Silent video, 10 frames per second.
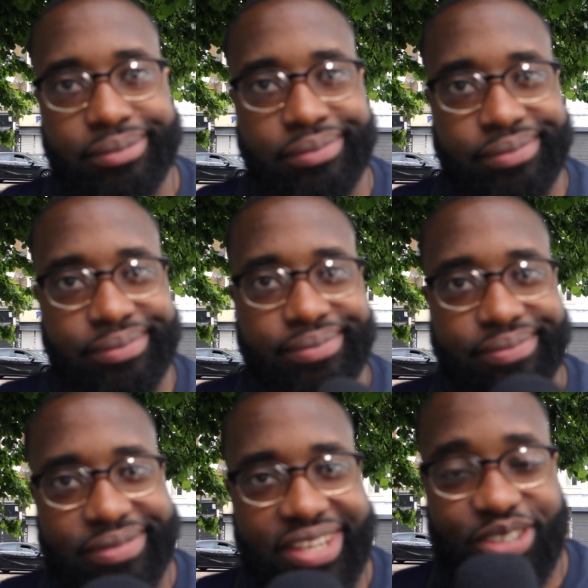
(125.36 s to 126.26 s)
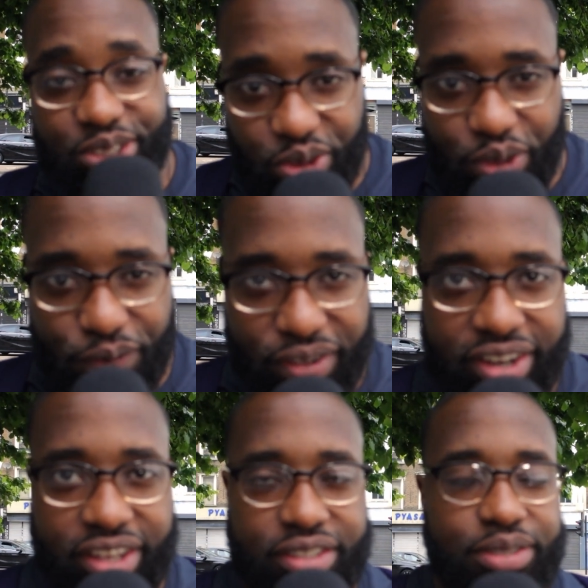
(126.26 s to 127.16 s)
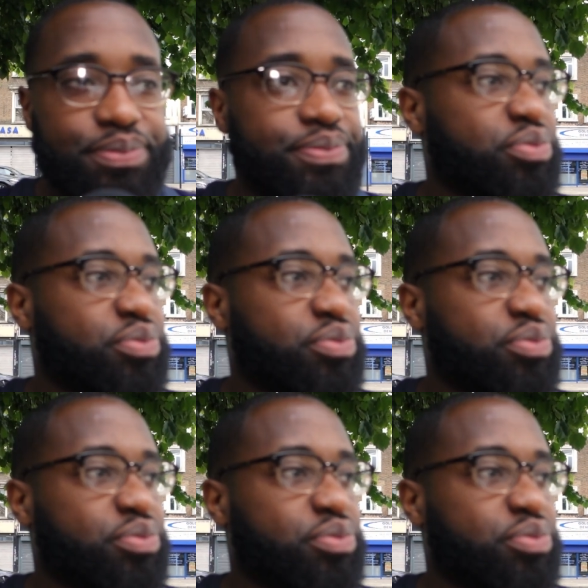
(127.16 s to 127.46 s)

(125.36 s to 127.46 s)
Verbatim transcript: Hmm. So the verdict.